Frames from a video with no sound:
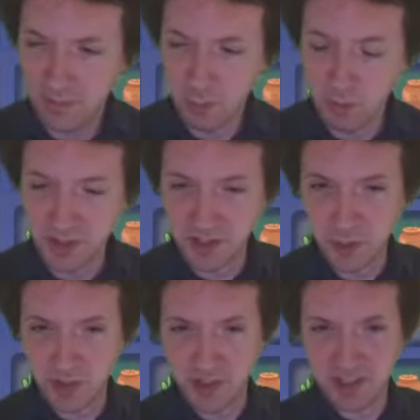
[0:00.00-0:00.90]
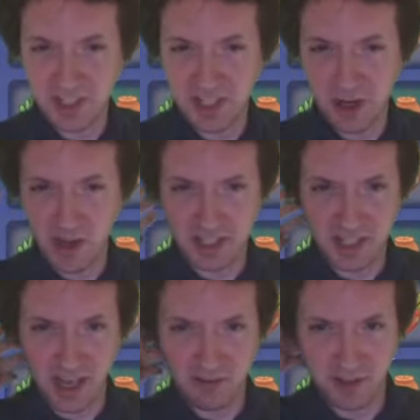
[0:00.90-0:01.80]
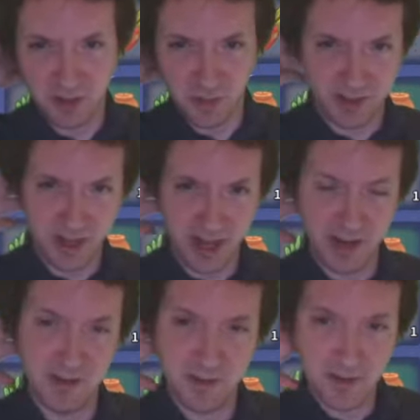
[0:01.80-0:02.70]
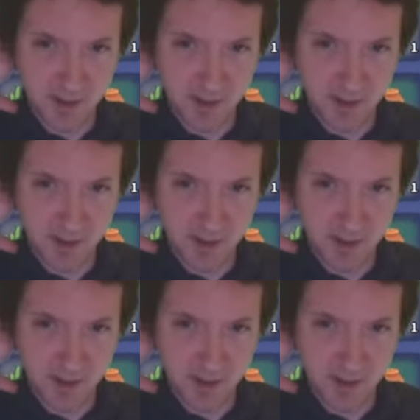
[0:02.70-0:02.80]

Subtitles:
What does Twitch's TOS have to do with that?